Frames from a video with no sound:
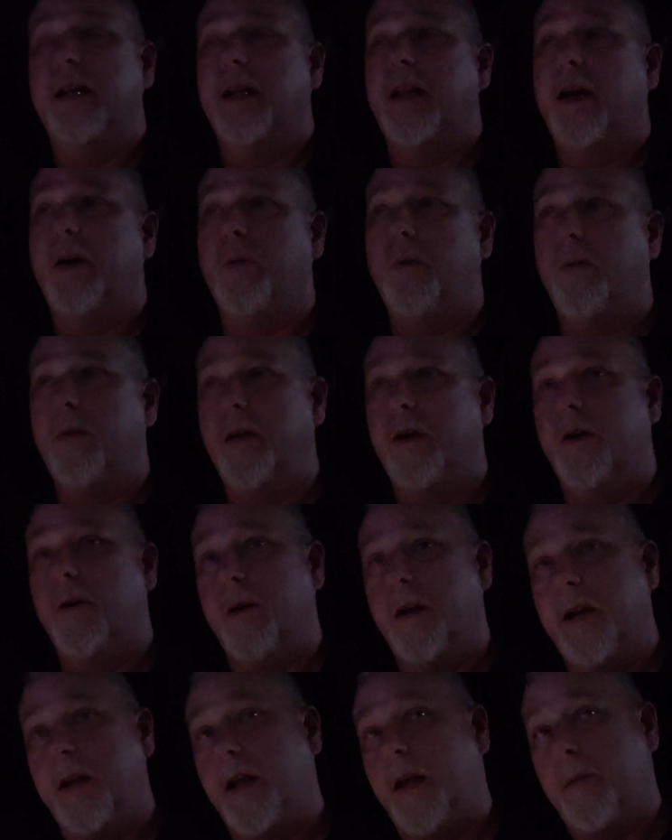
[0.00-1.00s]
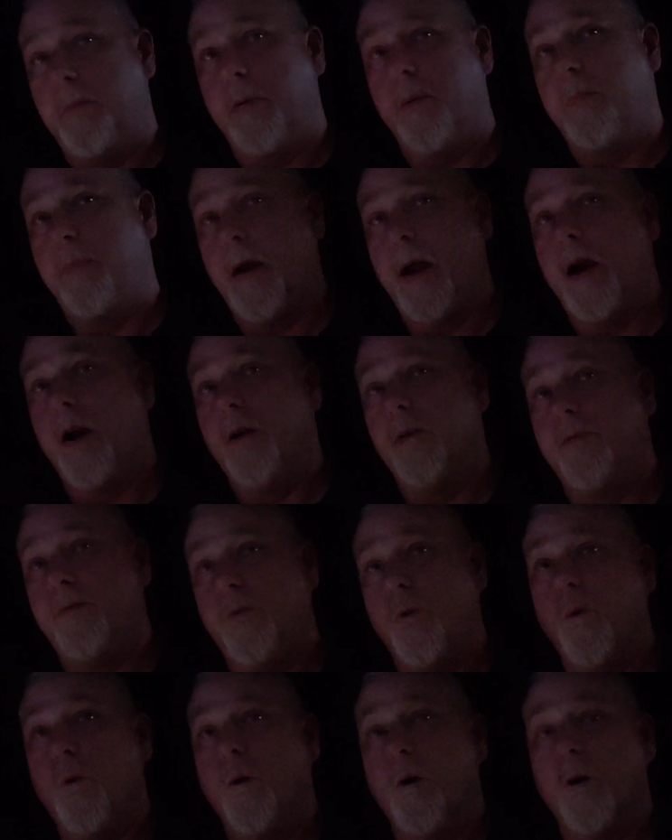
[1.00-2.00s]
and that and prepare
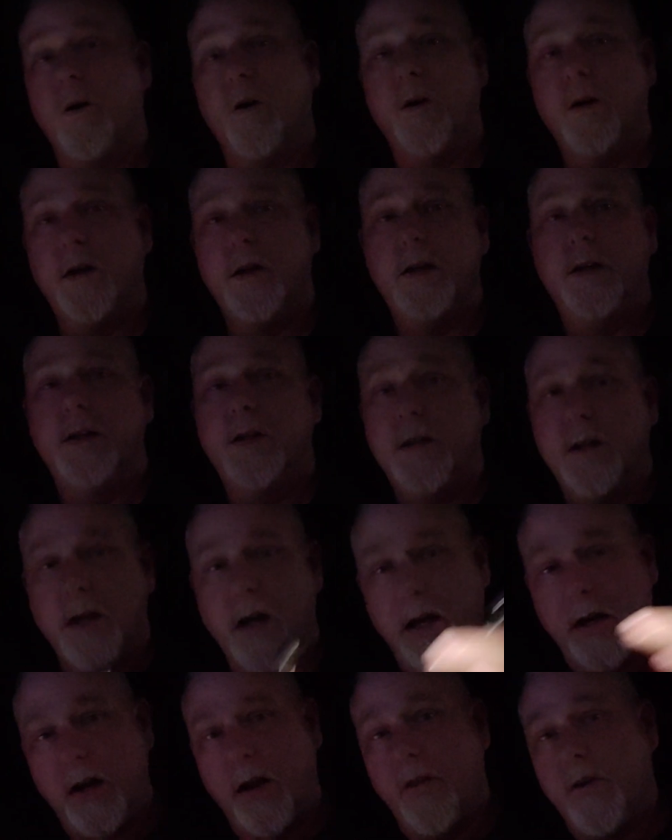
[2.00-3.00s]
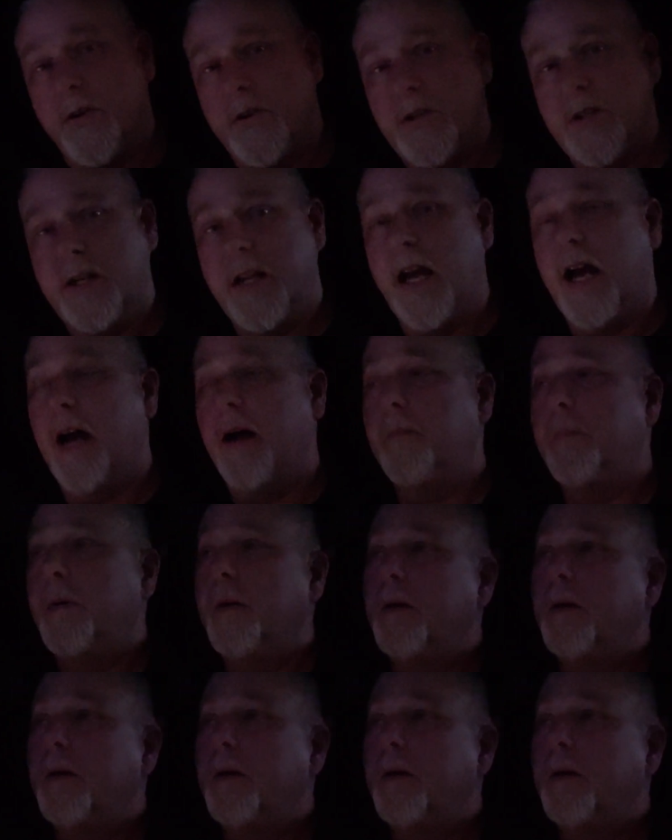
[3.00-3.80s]
for another step.